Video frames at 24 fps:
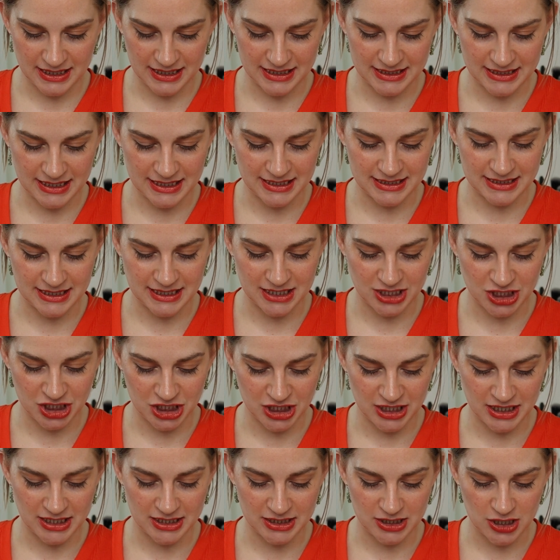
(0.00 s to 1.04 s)
This is the
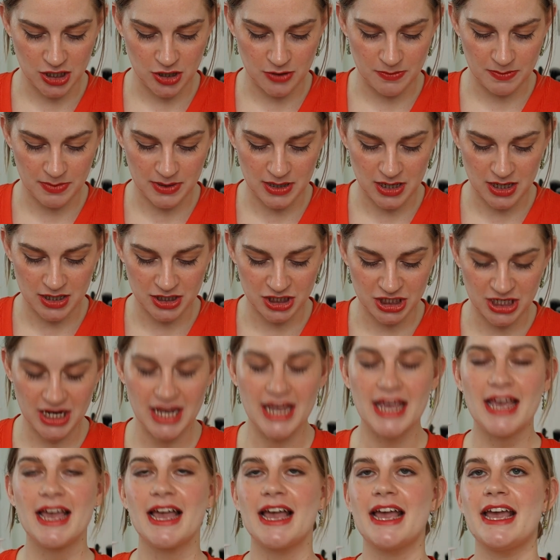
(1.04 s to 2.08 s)
sheer tone blush
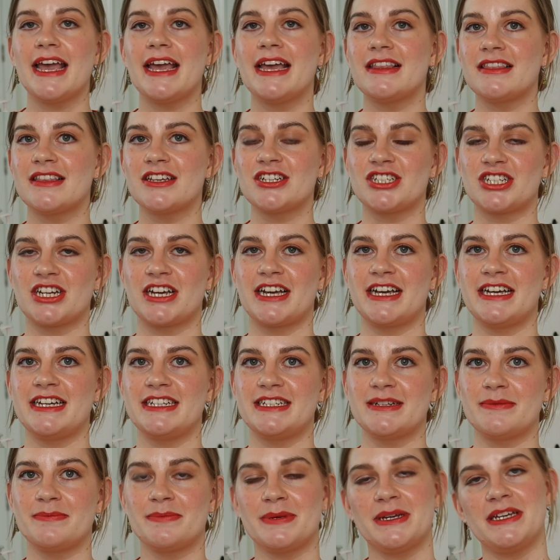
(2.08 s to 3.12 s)
in the
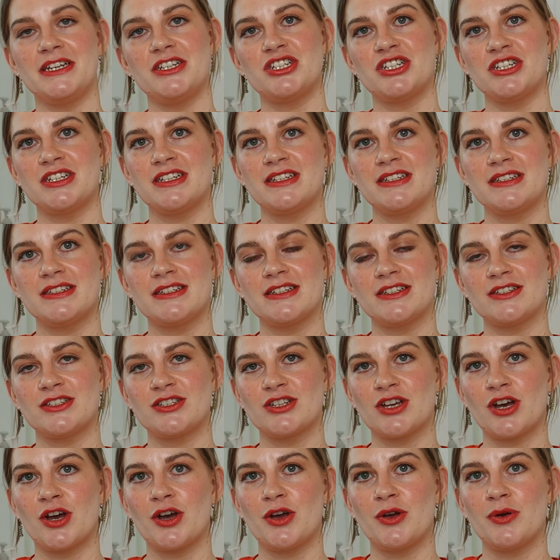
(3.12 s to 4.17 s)
shade Peaches,
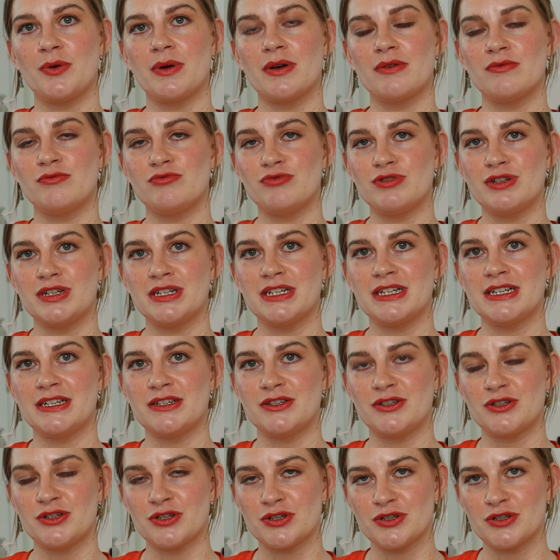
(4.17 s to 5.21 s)
so a really
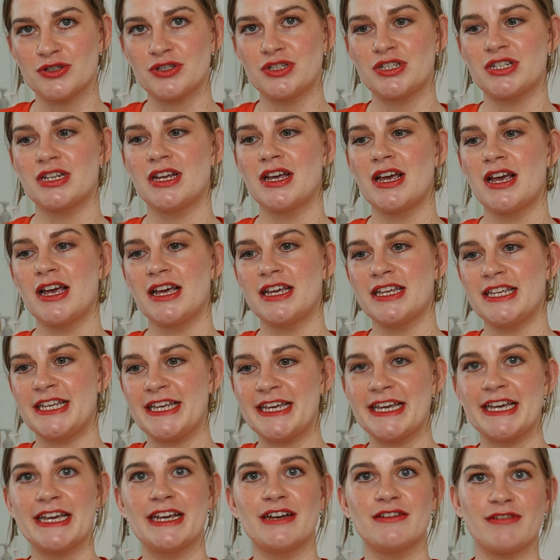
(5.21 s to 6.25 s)
good
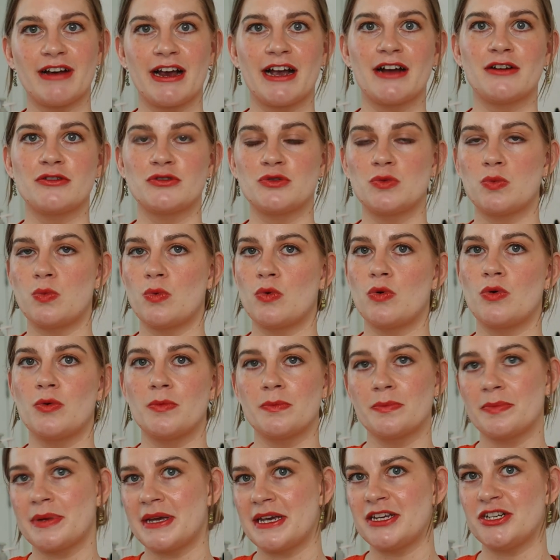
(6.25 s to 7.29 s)
year-round
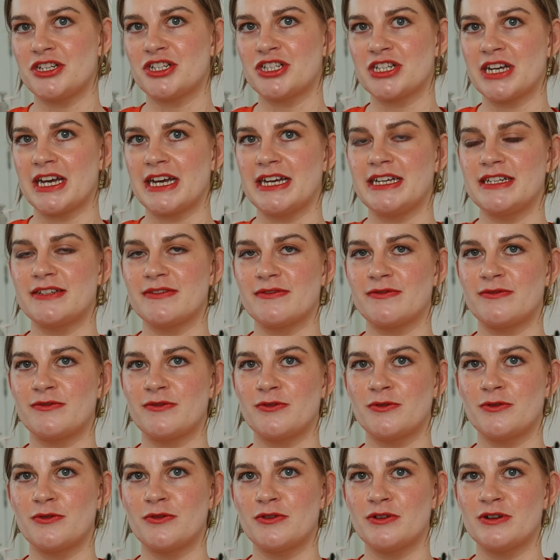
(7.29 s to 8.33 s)
warm peach shade
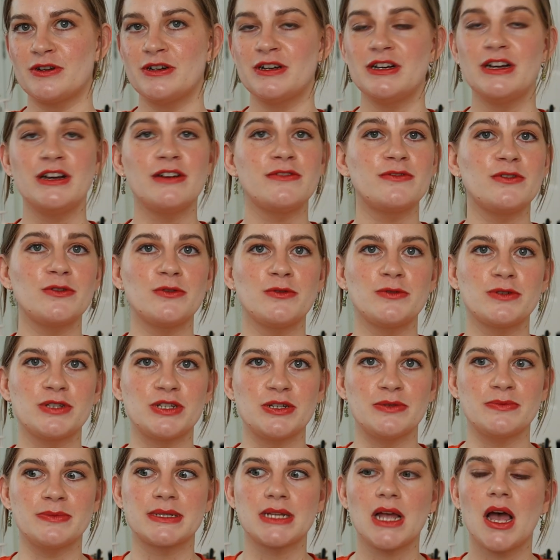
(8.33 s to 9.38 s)
for
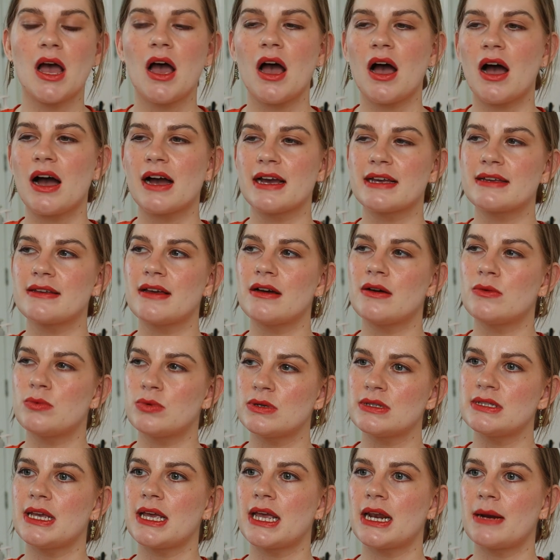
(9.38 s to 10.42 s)
autumns. I
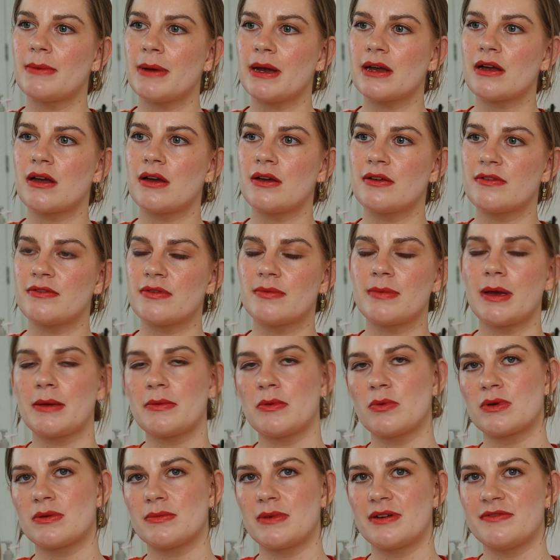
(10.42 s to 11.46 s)
was thinking about going for maybe
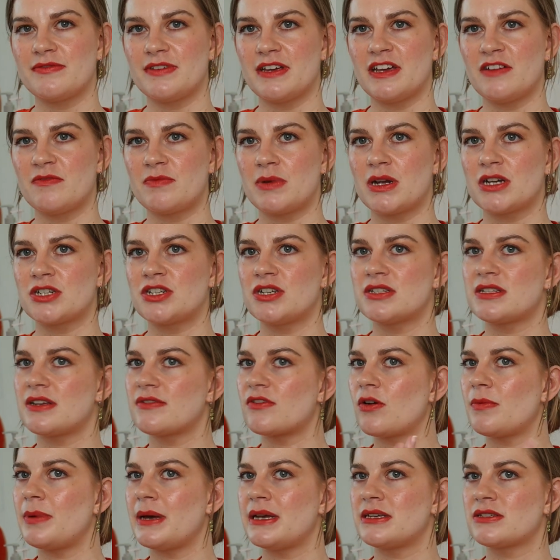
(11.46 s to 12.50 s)
one of my Vive blushes. I've
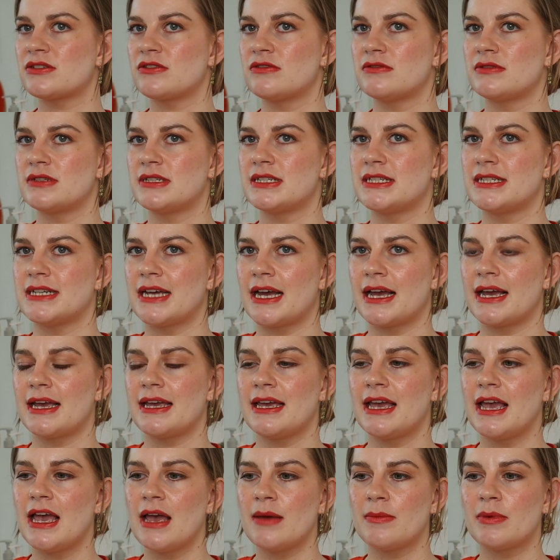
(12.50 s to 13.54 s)
got Pesca on
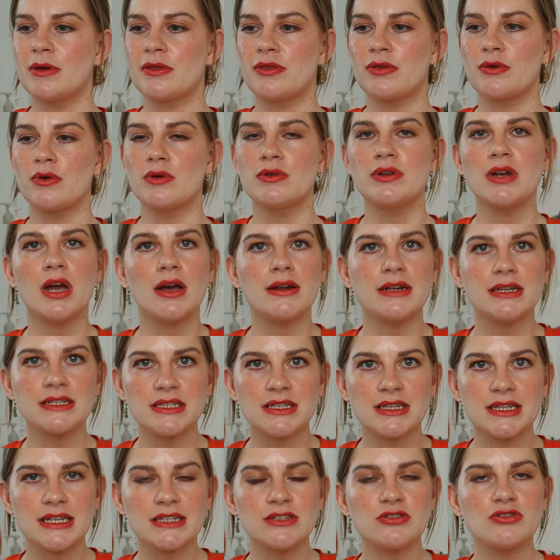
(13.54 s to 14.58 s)
today, but thought, no,
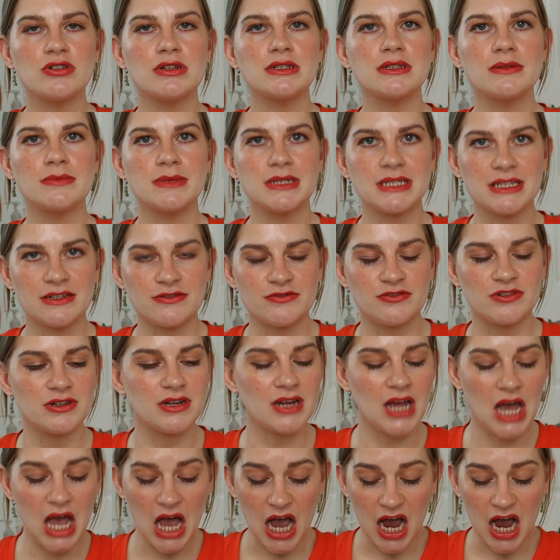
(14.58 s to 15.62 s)
let's try something different.